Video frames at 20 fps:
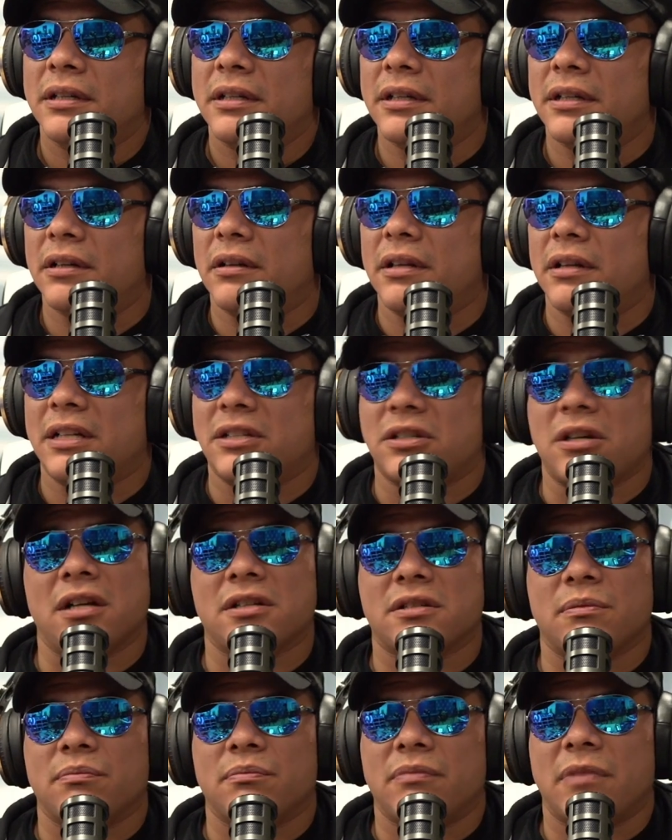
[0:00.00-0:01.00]
That's
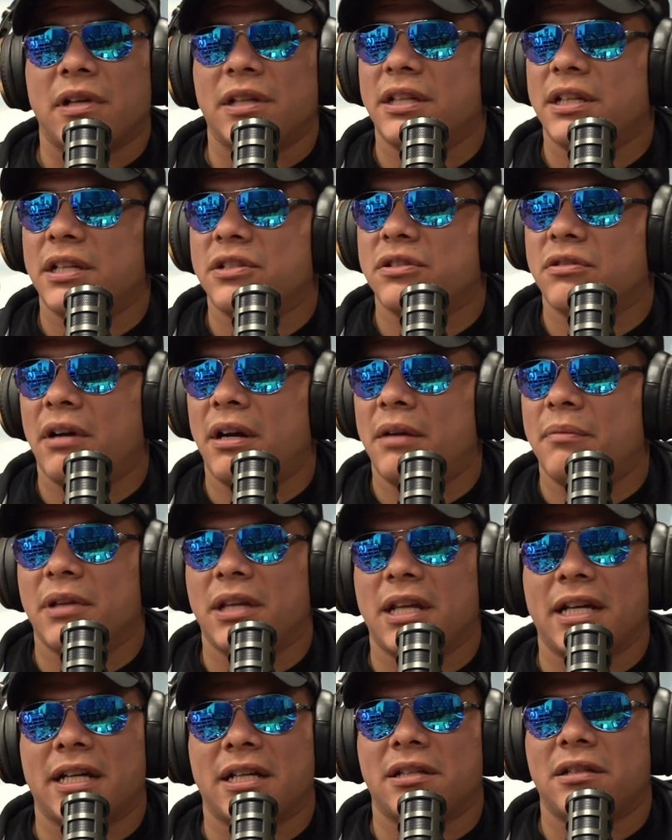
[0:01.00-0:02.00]
awesome. I think that's great.
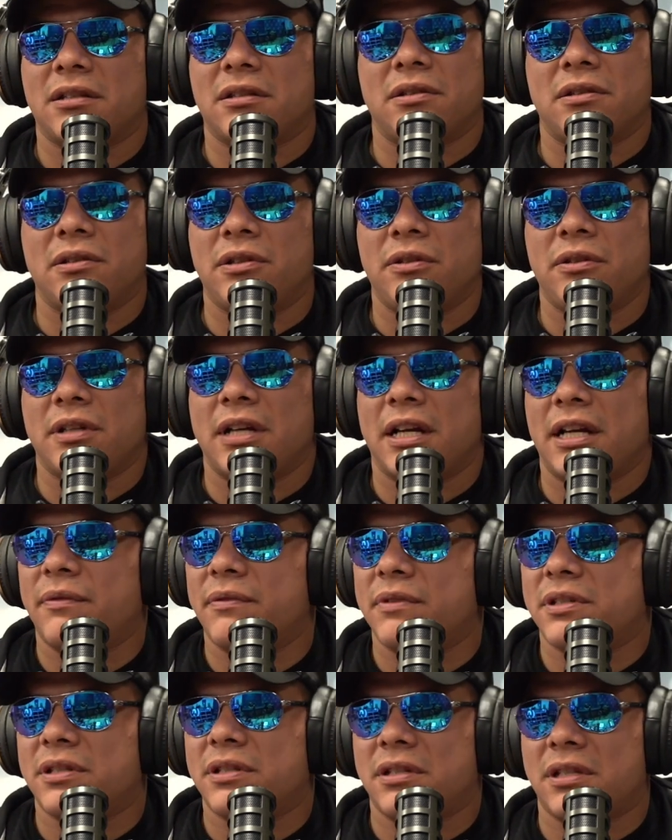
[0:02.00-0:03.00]
But like, dude, not
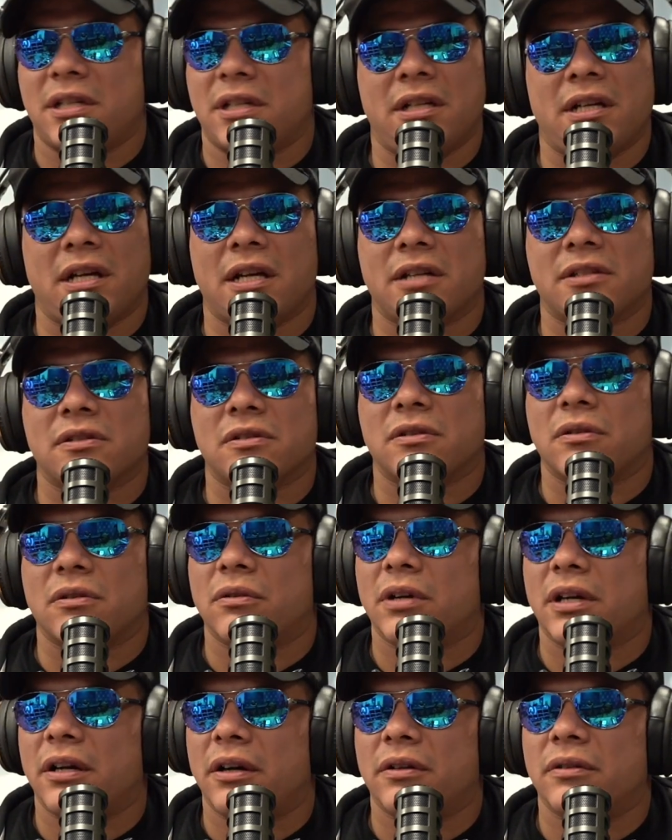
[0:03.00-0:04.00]
even Cena has his
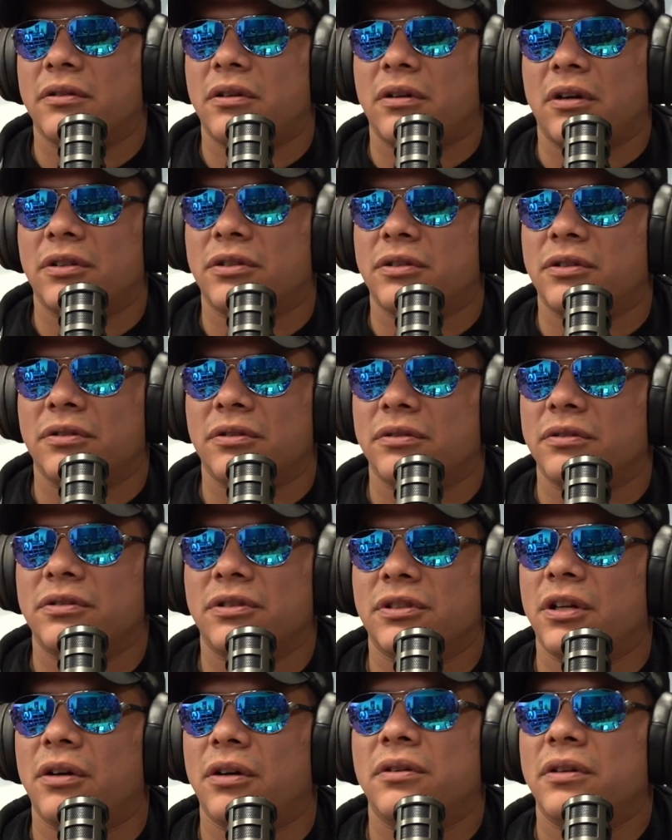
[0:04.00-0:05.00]
own cartoon
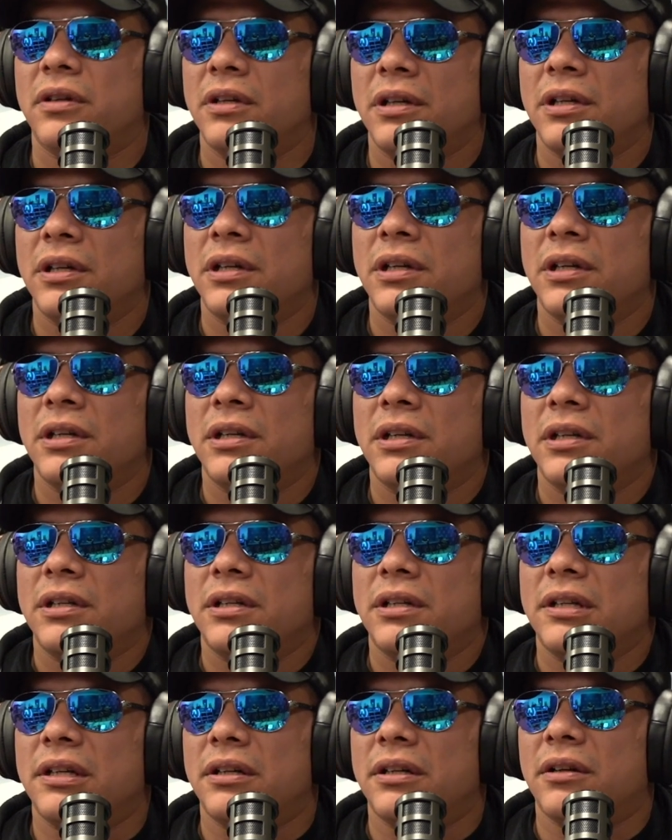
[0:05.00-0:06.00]
show.
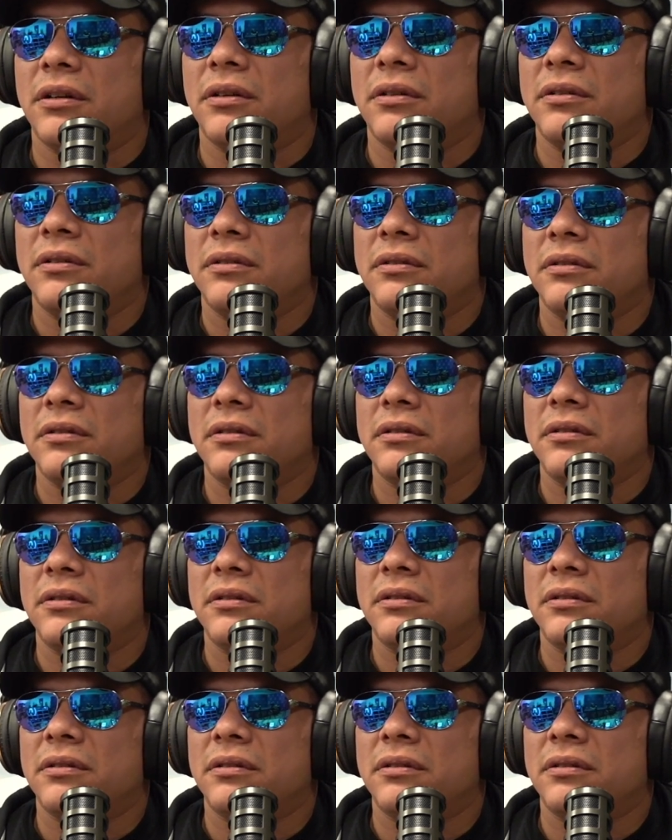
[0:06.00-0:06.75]
You know